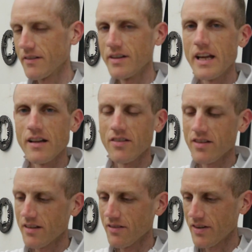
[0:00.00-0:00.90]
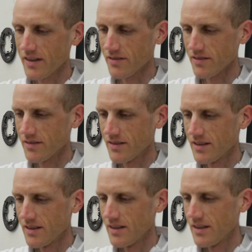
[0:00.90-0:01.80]
of an inner satisfaction,
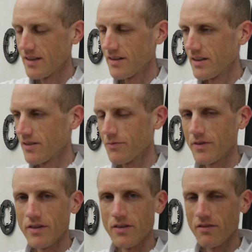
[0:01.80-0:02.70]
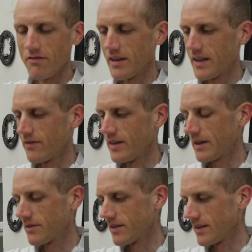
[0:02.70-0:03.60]
something that doesn't rely on the
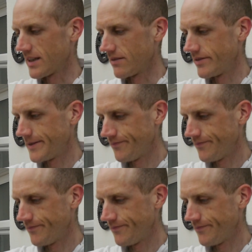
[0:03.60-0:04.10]
outer life.